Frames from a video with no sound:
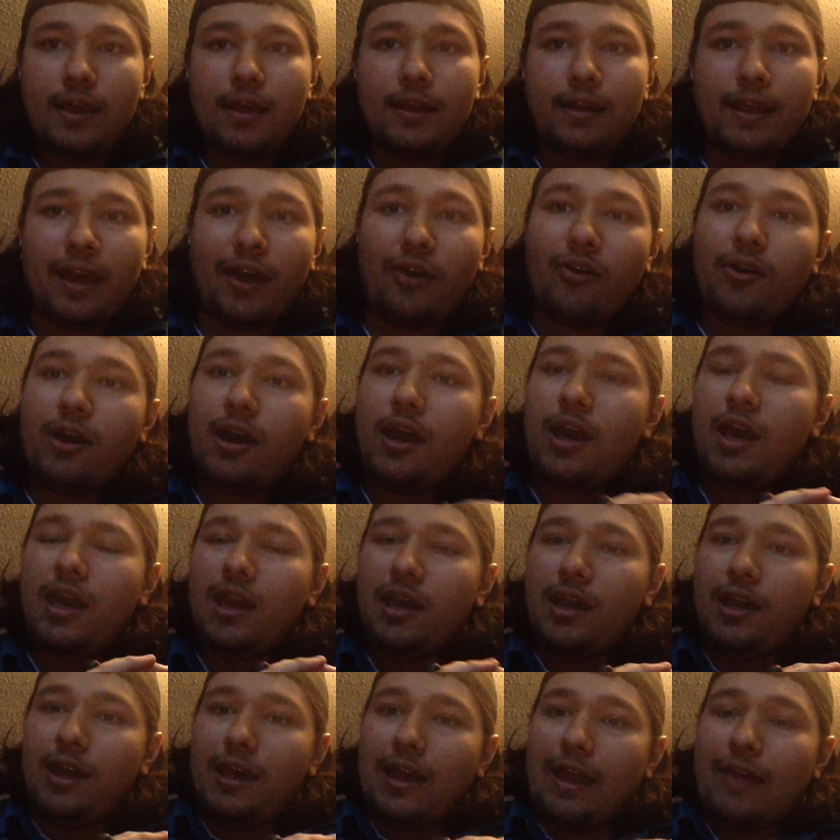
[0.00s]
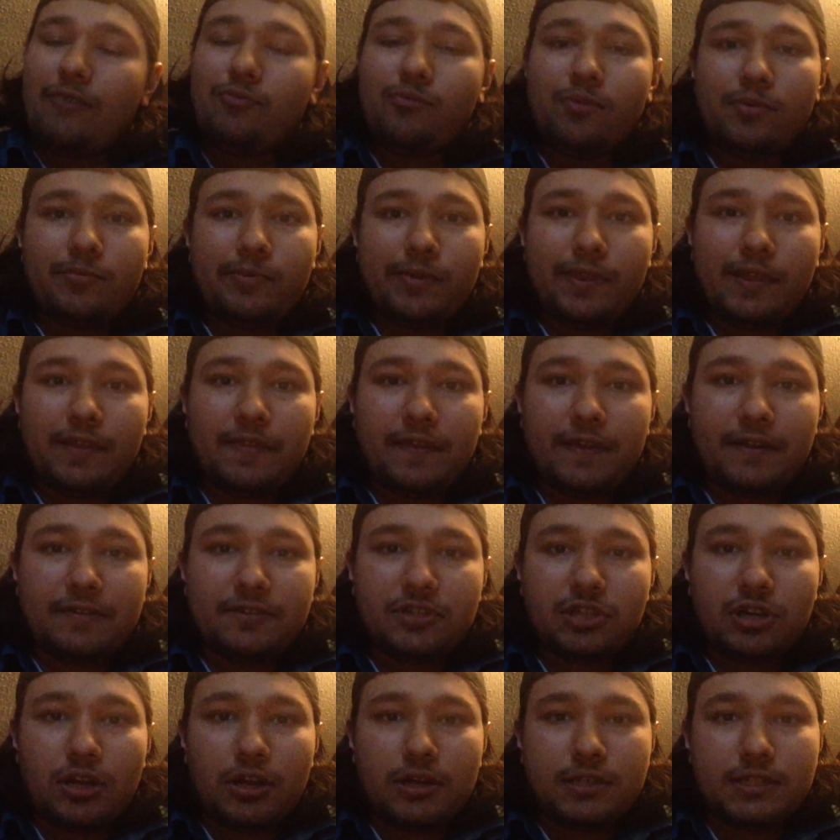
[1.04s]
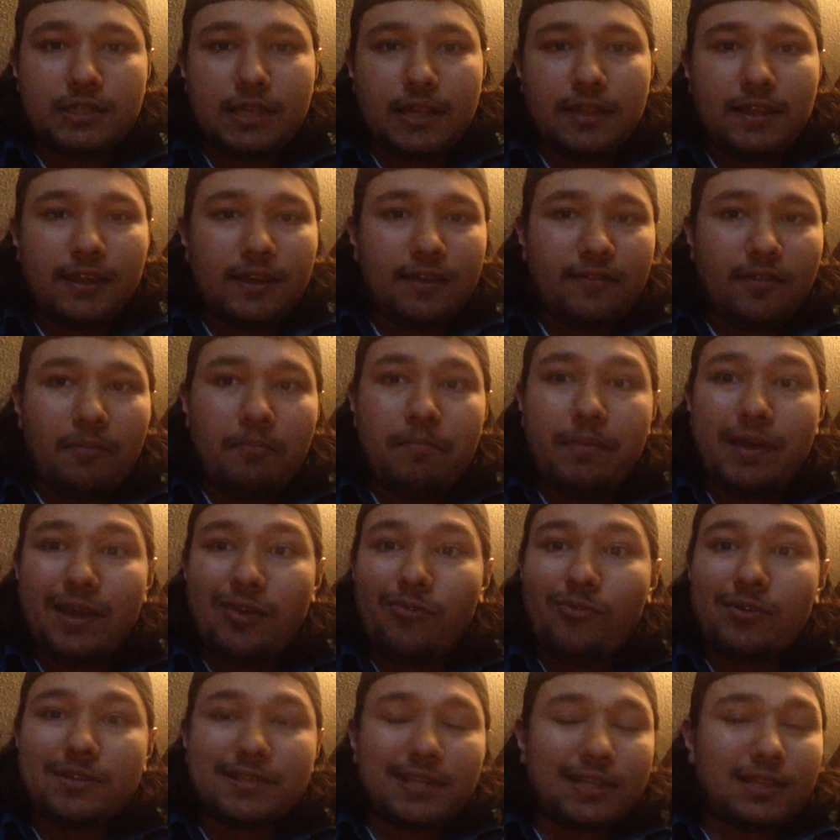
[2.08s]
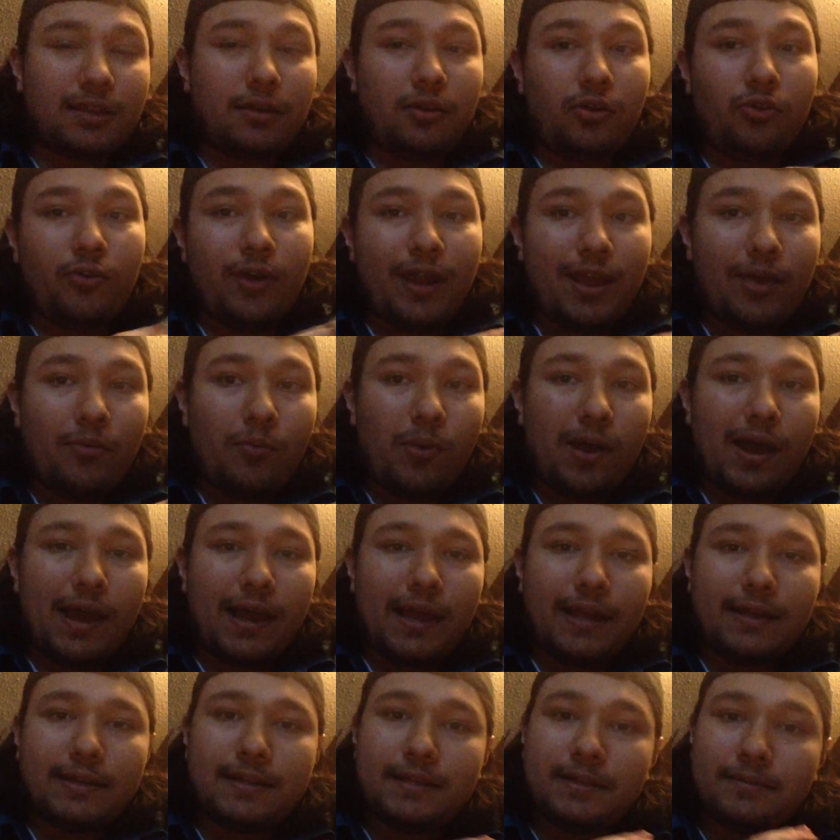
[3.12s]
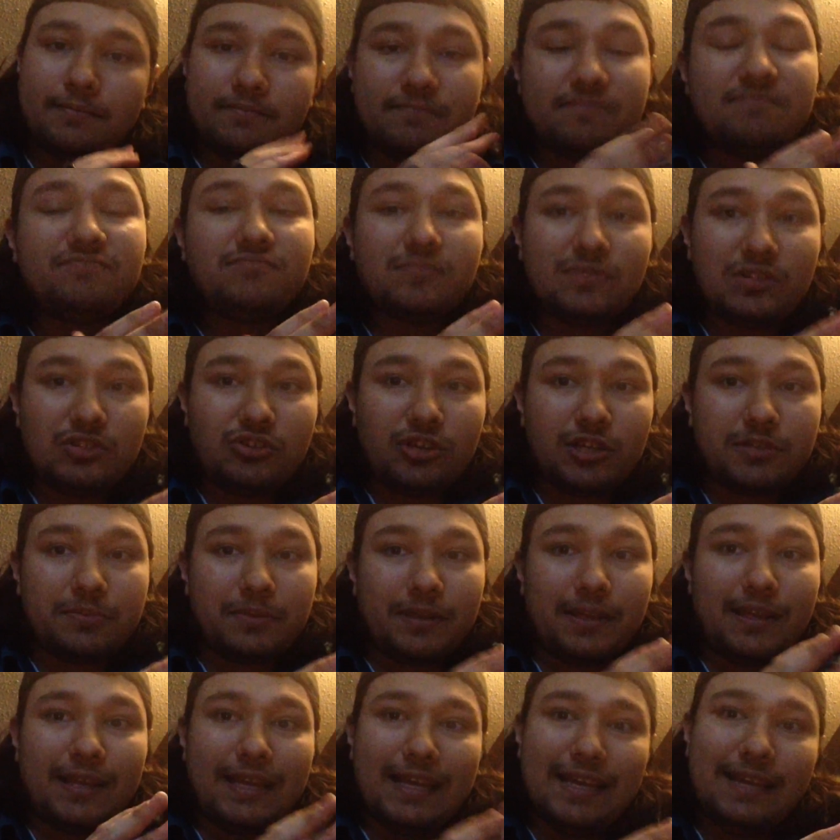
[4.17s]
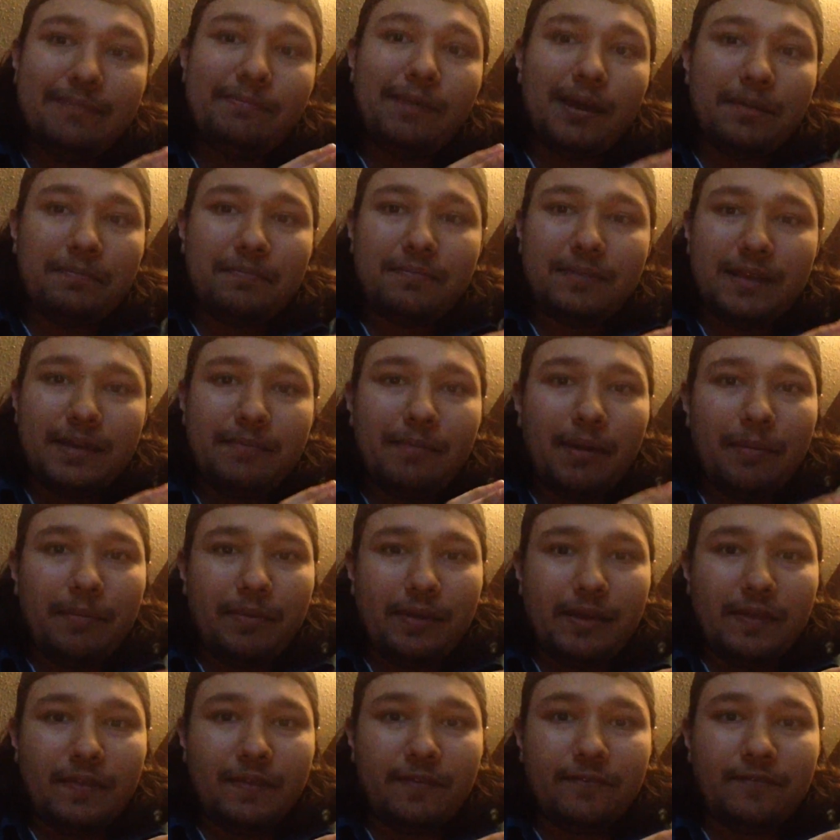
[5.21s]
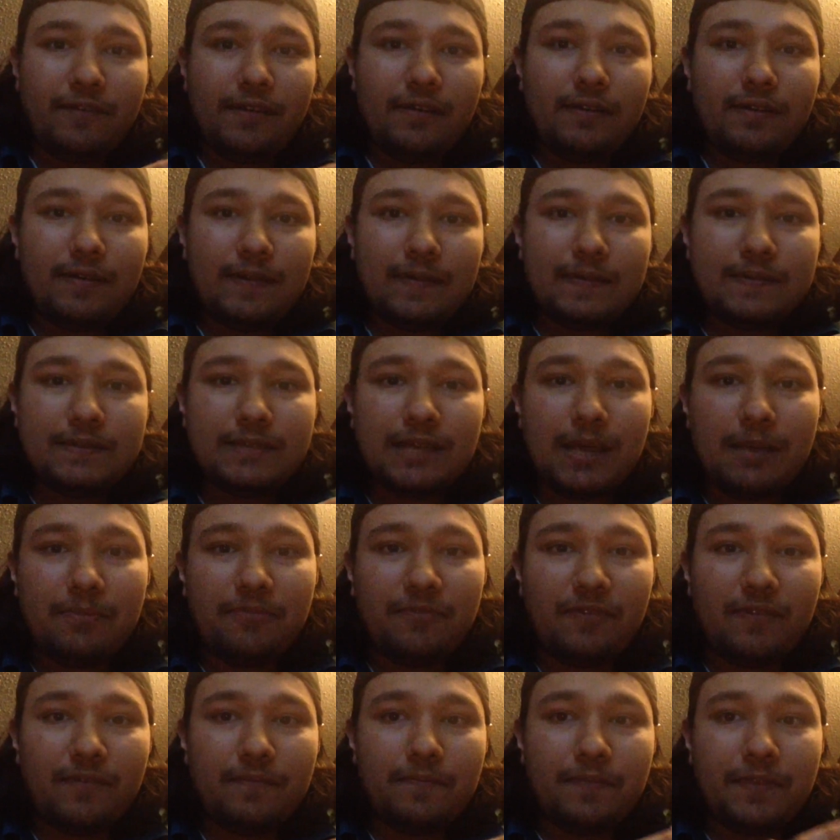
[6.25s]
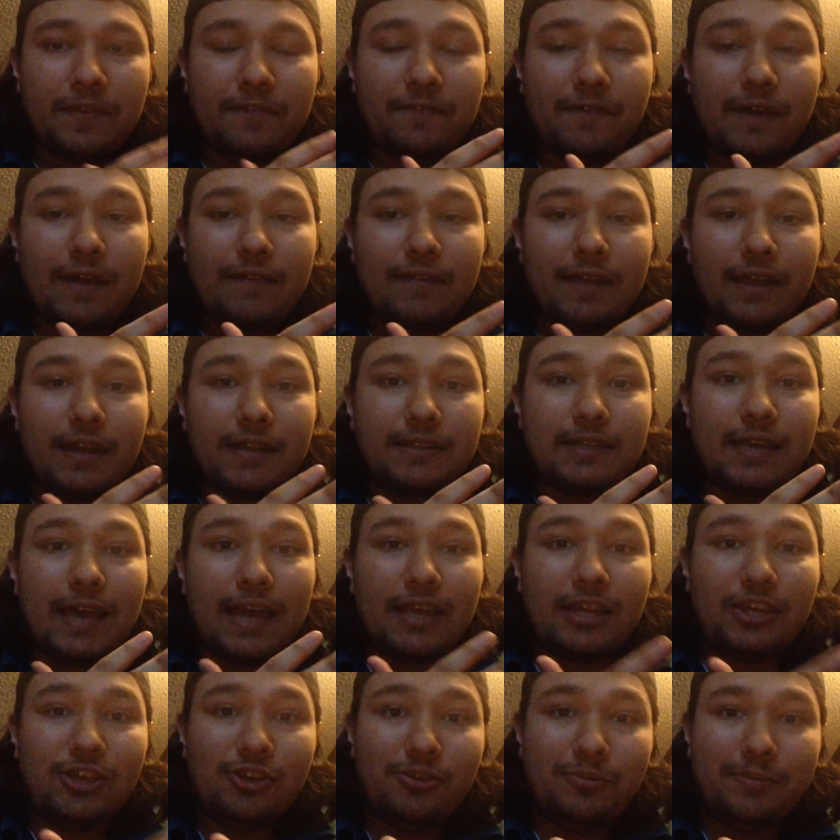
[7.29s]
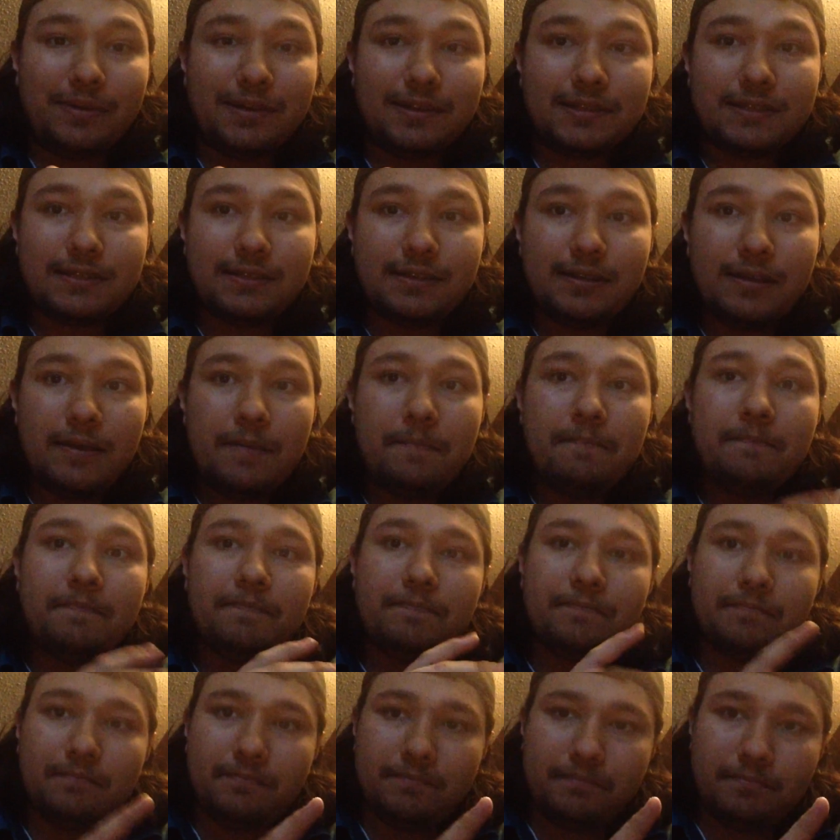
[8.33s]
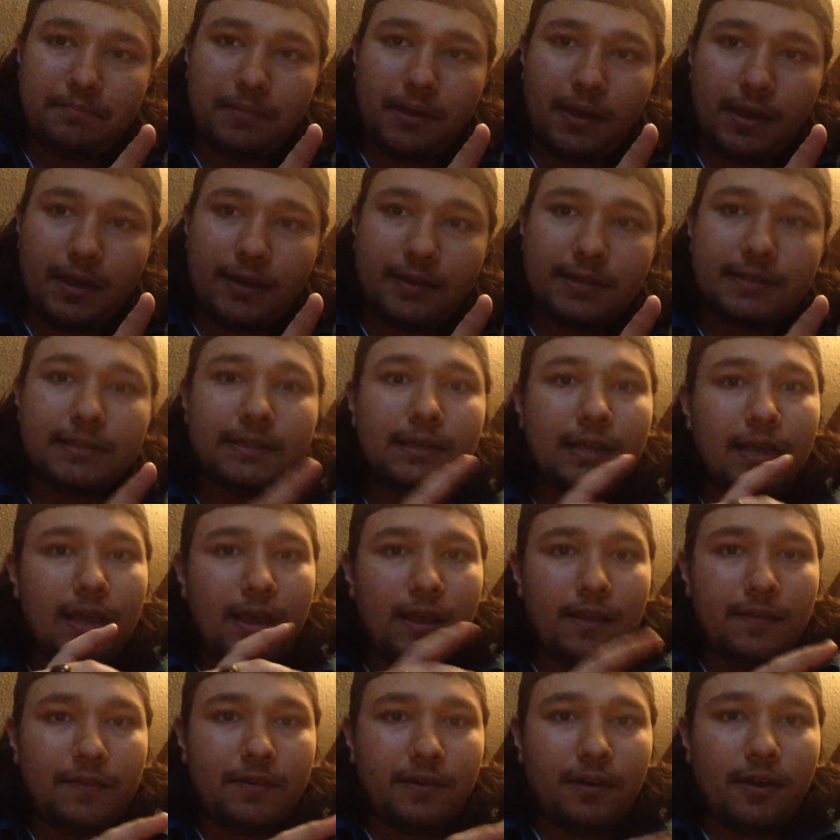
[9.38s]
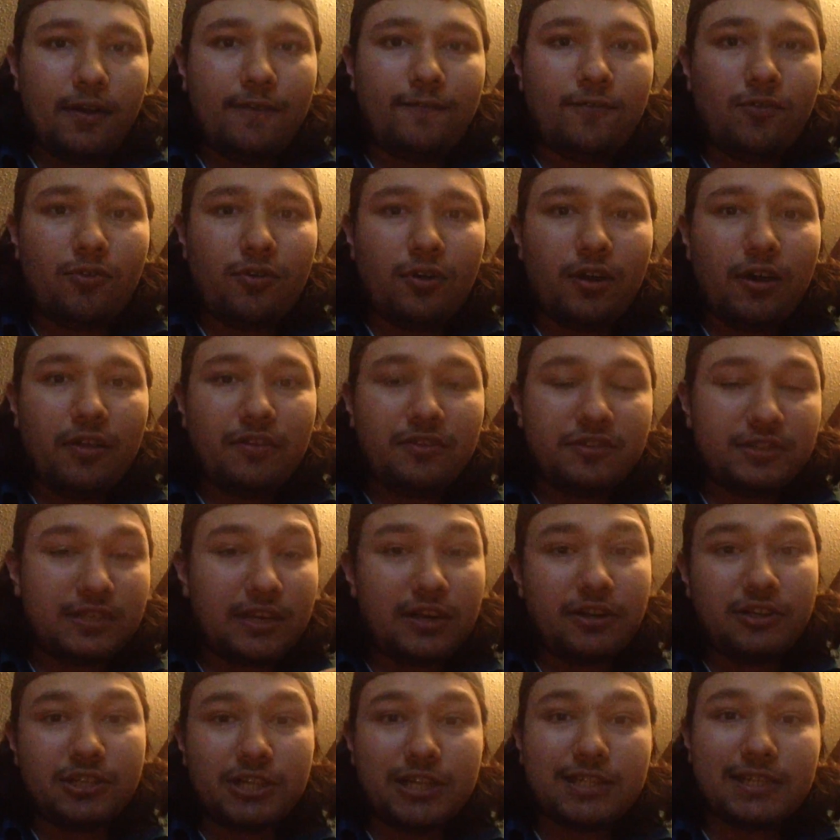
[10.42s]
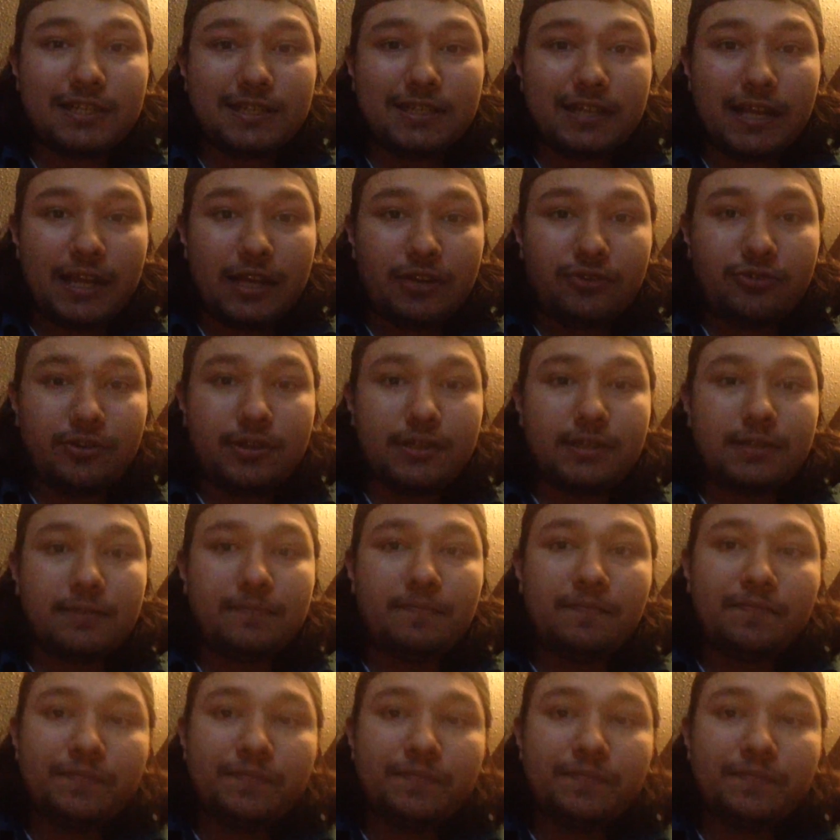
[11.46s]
Now, everyone when they think of sharks, they think of the big ones, like the great white. Trust me, he might be in the the 5 that attack humans, but there are 4 others that are just as dangerous.